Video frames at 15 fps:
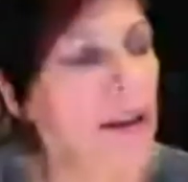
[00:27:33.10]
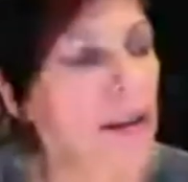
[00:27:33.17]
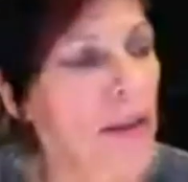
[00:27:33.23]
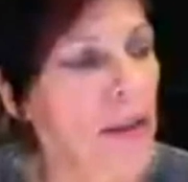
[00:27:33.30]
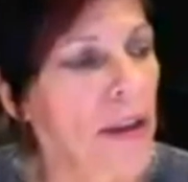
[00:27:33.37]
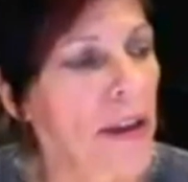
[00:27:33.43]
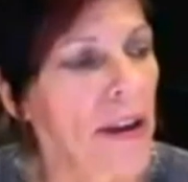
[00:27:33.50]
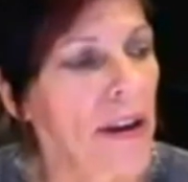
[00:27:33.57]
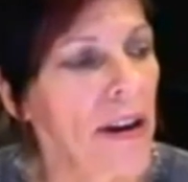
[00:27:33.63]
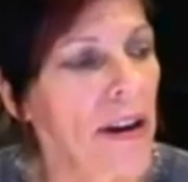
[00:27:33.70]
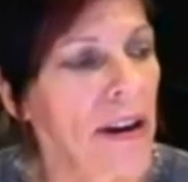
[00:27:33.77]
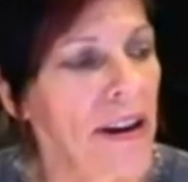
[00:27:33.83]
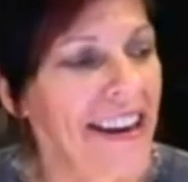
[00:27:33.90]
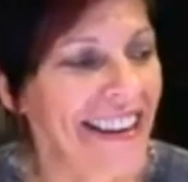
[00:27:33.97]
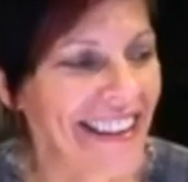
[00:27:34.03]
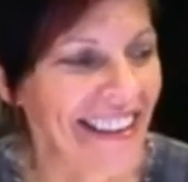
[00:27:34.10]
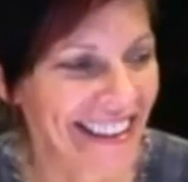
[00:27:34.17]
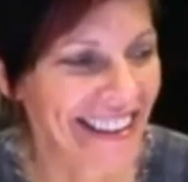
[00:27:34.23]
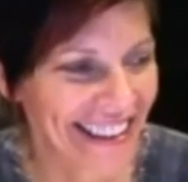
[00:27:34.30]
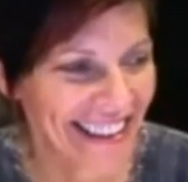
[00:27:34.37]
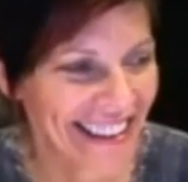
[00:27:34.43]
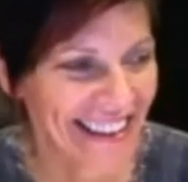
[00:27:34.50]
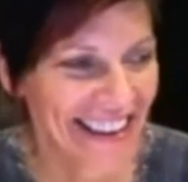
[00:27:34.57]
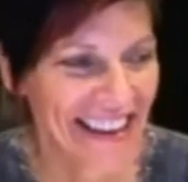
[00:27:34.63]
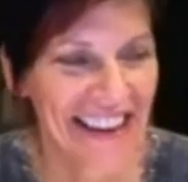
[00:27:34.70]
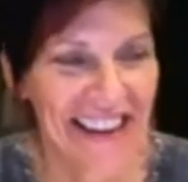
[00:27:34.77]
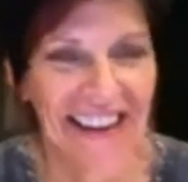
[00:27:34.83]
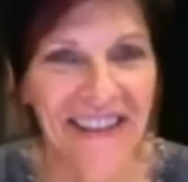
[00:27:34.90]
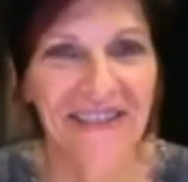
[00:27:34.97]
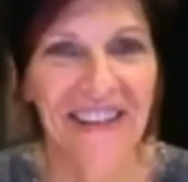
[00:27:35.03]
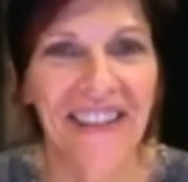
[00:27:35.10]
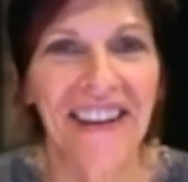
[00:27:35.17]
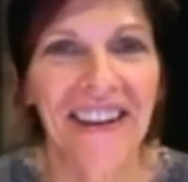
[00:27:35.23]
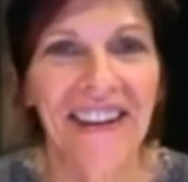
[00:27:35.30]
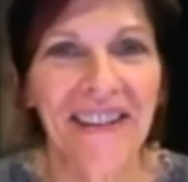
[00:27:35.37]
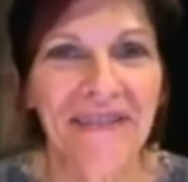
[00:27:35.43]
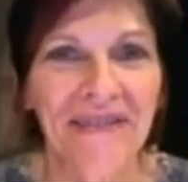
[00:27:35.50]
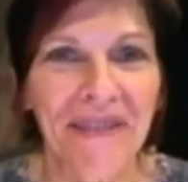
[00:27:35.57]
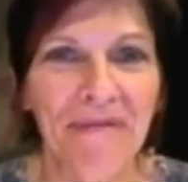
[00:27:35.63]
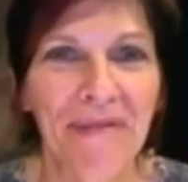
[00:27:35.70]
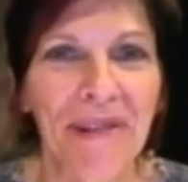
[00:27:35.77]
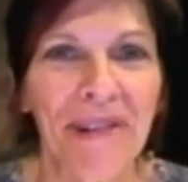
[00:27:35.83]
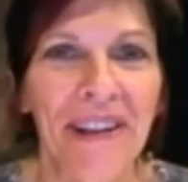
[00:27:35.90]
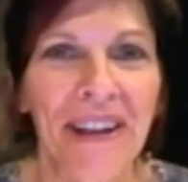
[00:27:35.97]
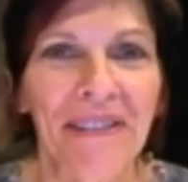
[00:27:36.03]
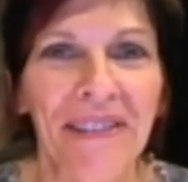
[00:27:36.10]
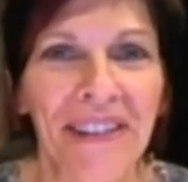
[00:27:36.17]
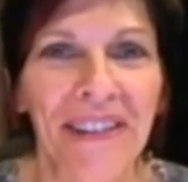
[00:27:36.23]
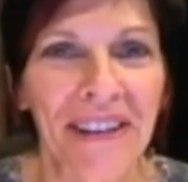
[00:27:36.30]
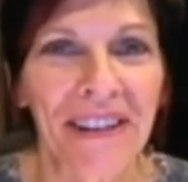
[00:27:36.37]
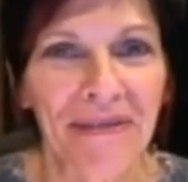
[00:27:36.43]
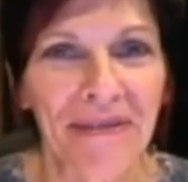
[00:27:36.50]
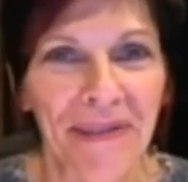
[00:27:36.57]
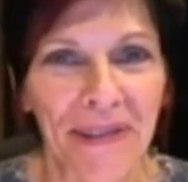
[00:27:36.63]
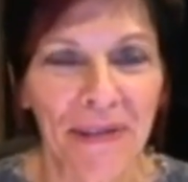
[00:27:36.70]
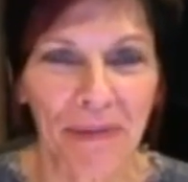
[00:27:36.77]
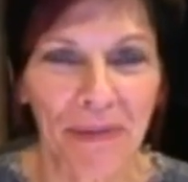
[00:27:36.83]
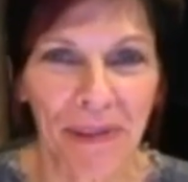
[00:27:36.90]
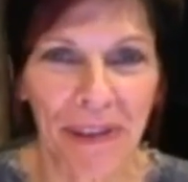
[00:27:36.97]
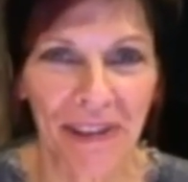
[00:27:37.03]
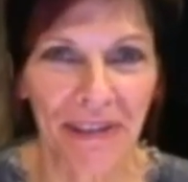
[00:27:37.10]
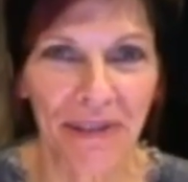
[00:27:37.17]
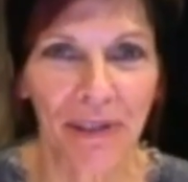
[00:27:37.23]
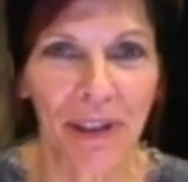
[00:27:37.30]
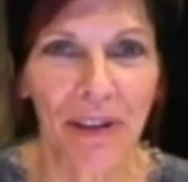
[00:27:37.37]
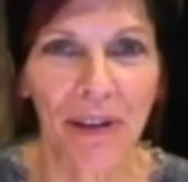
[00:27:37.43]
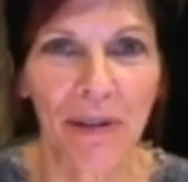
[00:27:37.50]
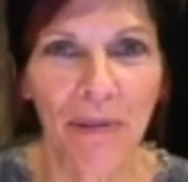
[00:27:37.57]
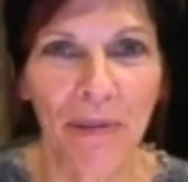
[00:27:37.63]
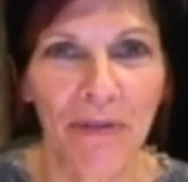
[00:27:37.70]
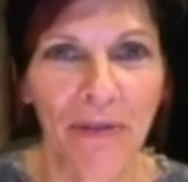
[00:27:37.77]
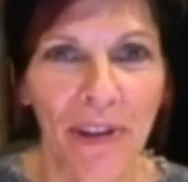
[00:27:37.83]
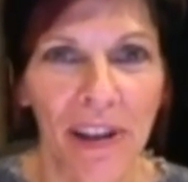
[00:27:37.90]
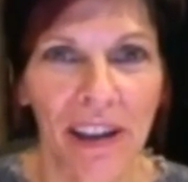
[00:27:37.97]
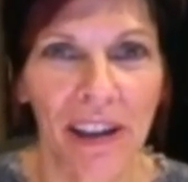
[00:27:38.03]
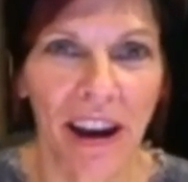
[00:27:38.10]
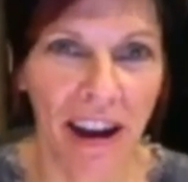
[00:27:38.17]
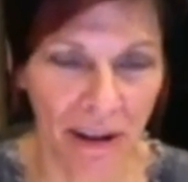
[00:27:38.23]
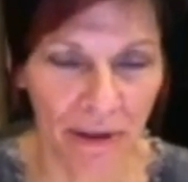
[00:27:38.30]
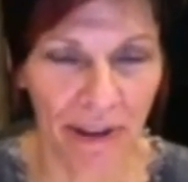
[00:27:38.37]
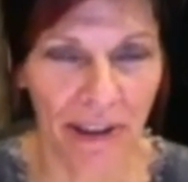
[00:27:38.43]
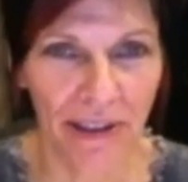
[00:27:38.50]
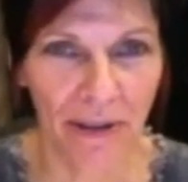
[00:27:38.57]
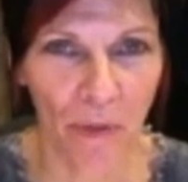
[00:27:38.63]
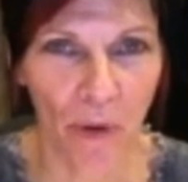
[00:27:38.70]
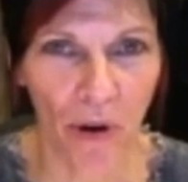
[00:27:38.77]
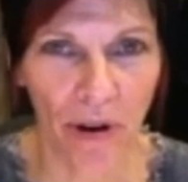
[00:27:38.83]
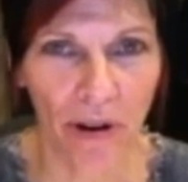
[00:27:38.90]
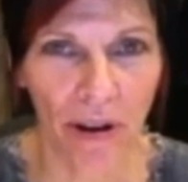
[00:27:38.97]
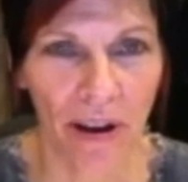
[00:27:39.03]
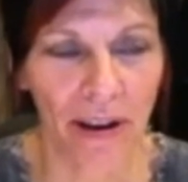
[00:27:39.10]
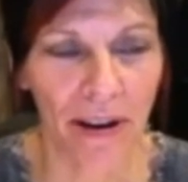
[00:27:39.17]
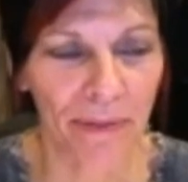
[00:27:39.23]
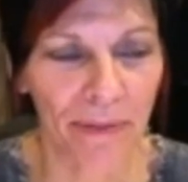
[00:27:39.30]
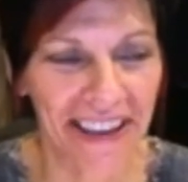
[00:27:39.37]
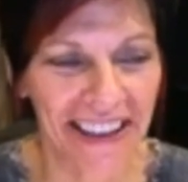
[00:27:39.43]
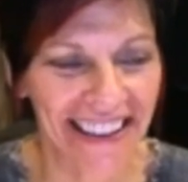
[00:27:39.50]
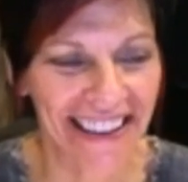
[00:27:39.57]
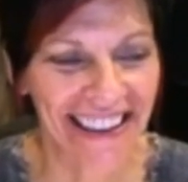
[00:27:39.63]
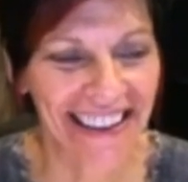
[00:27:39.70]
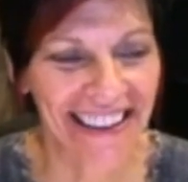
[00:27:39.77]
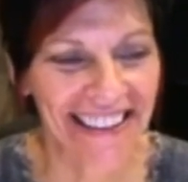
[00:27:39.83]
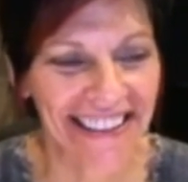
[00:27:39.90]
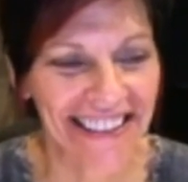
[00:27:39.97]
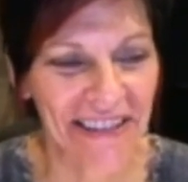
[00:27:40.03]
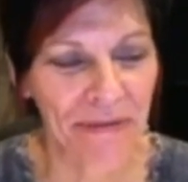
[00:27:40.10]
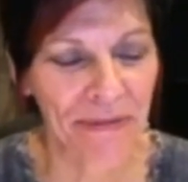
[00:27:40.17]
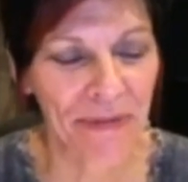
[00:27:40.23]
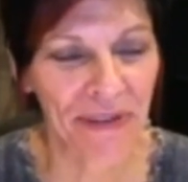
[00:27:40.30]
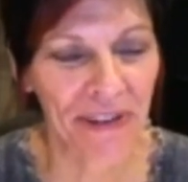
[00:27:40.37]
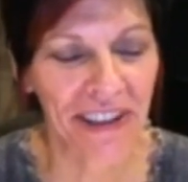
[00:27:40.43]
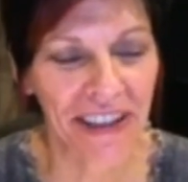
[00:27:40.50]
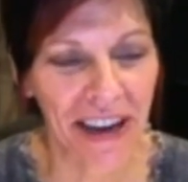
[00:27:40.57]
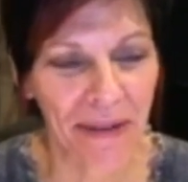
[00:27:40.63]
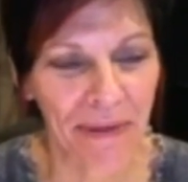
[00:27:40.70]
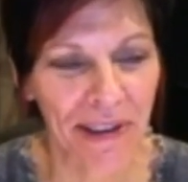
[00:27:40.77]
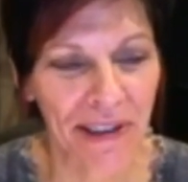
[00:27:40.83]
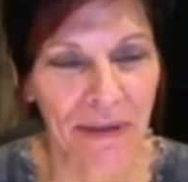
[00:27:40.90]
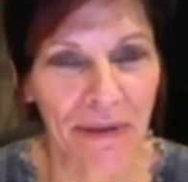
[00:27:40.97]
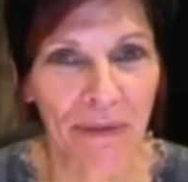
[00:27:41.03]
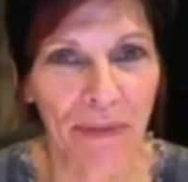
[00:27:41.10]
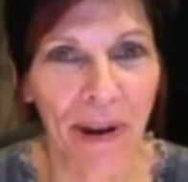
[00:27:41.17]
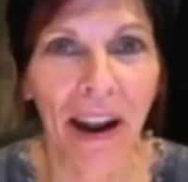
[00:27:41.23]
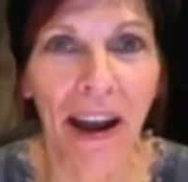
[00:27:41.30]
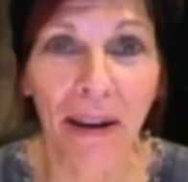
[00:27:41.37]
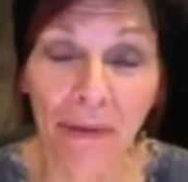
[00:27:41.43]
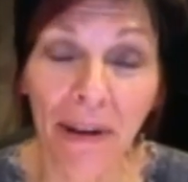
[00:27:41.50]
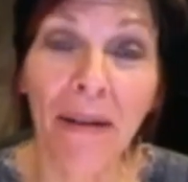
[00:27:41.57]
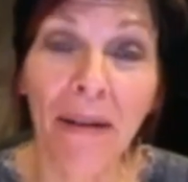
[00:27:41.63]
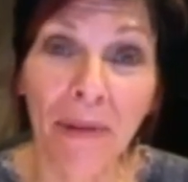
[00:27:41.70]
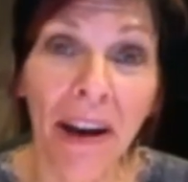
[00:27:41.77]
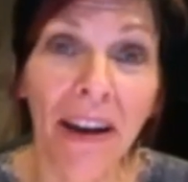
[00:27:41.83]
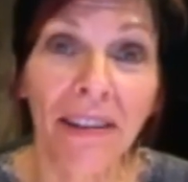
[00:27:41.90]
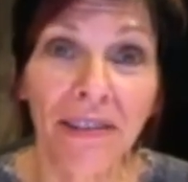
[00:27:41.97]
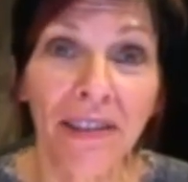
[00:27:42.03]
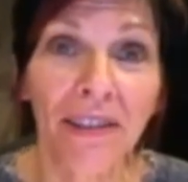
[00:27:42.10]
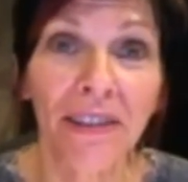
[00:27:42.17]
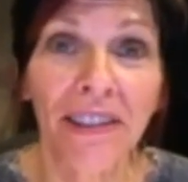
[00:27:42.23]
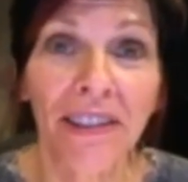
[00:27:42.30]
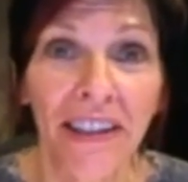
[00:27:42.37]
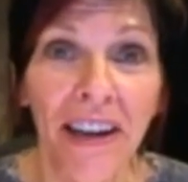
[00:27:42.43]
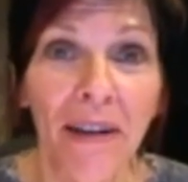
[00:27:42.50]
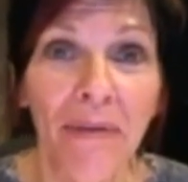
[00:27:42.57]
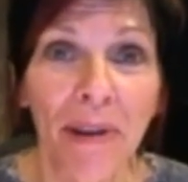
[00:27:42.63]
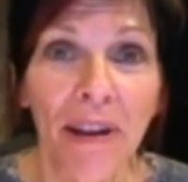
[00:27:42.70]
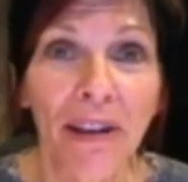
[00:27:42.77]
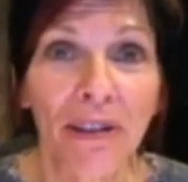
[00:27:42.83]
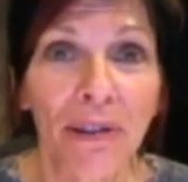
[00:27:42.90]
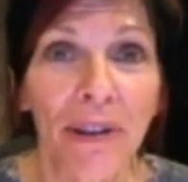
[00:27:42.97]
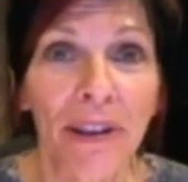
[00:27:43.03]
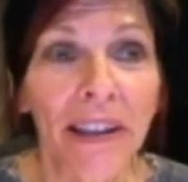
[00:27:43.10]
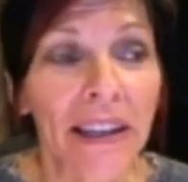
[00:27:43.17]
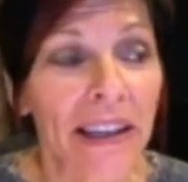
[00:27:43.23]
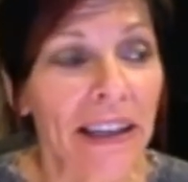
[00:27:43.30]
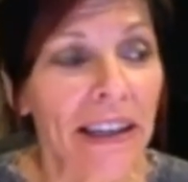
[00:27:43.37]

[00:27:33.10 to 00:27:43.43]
I think if I think of uploading everything from Google Plus to Flickr, I feel like hiring someone because that would be very time-consuming. But I seriously, I may do it.